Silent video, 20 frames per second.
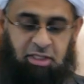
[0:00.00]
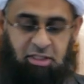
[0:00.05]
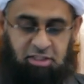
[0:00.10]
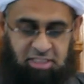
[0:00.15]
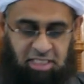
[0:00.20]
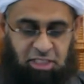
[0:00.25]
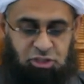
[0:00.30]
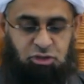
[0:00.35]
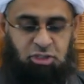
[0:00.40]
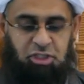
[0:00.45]
This
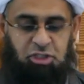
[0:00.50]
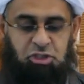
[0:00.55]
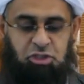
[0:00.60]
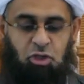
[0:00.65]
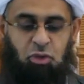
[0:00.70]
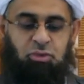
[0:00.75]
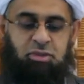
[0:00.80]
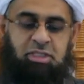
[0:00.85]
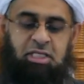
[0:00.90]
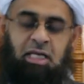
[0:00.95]
actually
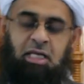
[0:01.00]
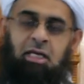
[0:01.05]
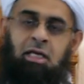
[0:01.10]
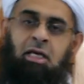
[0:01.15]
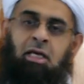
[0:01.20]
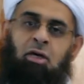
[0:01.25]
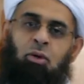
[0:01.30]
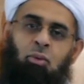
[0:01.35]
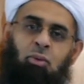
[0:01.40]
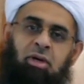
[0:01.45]
shows that
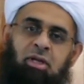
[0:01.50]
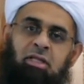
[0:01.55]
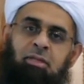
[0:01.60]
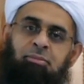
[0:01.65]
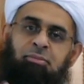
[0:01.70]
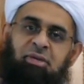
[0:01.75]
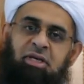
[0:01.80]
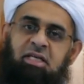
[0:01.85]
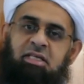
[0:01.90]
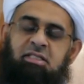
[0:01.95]
one of the
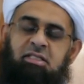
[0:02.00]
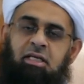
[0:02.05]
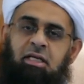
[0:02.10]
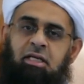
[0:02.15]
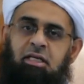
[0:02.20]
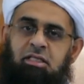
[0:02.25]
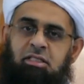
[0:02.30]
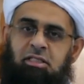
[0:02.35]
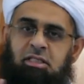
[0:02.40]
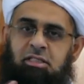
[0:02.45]
biggest
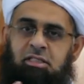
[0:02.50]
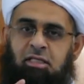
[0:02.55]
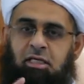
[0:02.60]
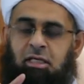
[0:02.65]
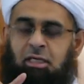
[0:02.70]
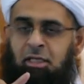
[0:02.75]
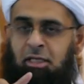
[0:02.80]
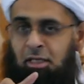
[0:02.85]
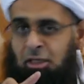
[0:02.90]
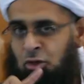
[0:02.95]
conditions,
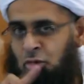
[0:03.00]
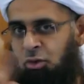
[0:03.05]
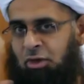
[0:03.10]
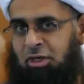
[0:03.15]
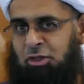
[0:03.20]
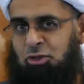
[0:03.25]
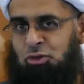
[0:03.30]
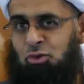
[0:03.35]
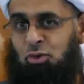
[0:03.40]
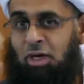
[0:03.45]

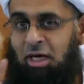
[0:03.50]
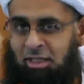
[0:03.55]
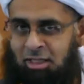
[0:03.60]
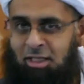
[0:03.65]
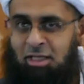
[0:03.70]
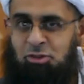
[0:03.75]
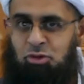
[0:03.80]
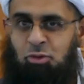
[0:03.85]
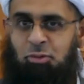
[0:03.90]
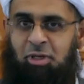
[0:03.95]
according to
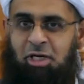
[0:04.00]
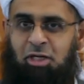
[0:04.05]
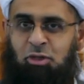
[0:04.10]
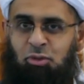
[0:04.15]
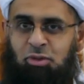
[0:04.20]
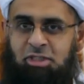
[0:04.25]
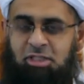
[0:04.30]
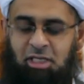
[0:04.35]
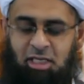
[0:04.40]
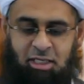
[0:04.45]
Allah subhanahu
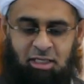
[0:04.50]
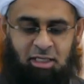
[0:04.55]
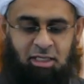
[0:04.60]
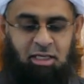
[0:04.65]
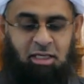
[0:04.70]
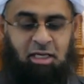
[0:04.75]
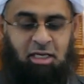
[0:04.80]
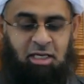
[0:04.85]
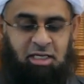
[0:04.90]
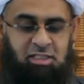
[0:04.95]
wa ta'ala,
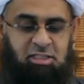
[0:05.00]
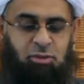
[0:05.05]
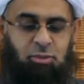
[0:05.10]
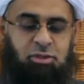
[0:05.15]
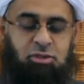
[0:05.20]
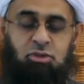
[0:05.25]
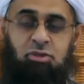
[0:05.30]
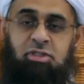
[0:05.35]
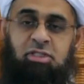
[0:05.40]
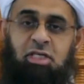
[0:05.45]
is He
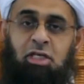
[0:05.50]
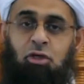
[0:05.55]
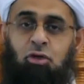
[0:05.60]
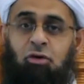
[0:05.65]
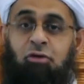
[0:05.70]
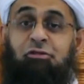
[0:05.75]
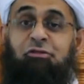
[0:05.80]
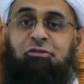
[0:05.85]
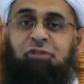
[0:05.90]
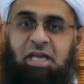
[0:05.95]
wants to see
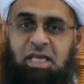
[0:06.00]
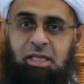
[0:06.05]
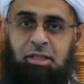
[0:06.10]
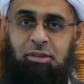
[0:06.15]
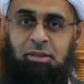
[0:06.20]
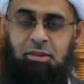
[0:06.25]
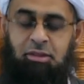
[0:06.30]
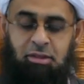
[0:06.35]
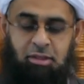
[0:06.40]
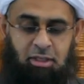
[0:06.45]
your
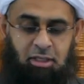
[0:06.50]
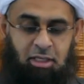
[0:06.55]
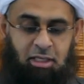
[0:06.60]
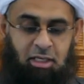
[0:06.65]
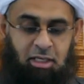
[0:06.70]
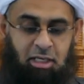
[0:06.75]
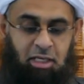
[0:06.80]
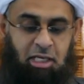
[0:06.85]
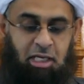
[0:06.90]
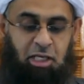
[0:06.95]
faith,
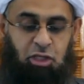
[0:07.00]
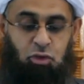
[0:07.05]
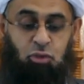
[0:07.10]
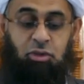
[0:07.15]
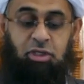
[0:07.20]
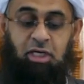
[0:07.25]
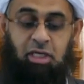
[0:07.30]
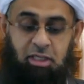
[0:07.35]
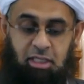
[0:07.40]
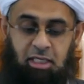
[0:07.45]
your
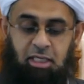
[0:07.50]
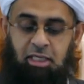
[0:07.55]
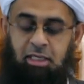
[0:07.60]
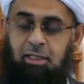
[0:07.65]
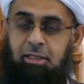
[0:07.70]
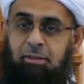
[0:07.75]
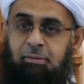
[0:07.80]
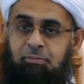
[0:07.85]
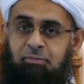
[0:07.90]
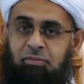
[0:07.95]

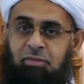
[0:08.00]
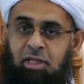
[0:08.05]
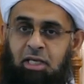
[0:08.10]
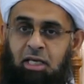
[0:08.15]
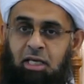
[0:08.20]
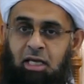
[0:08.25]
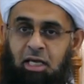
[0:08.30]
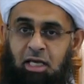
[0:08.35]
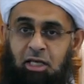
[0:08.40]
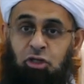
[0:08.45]
yaqeen,
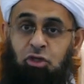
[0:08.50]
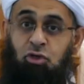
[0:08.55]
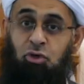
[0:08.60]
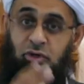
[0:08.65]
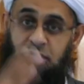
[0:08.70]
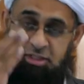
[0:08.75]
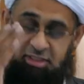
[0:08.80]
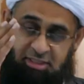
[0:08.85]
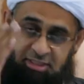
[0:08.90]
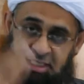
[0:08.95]

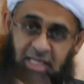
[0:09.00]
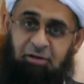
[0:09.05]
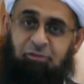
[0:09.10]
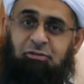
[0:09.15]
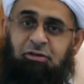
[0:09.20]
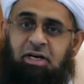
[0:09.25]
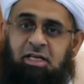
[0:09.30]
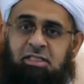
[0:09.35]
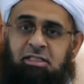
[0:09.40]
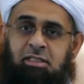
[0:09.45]
your
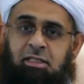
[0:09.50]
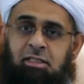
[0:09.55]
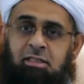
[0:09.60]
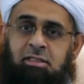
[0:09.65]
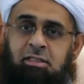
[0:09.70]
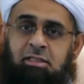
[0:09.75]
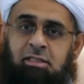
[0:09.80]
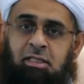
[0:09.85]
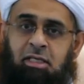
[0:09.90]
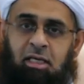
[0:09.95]

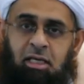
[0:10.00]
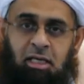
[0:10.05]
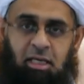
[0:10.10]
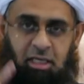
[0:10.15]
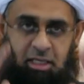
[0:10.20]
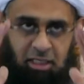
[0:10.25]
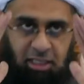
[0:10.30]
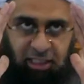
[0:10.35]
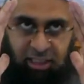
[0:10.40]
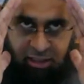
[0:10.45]
steadfastness,
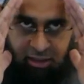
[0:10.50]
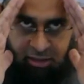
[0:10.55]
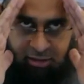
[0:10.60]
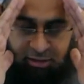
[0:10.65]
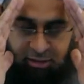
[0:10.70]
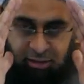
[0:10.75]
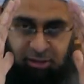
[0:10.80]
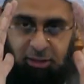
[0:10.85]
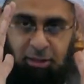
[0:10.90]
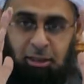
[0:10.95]

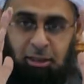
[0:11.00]
and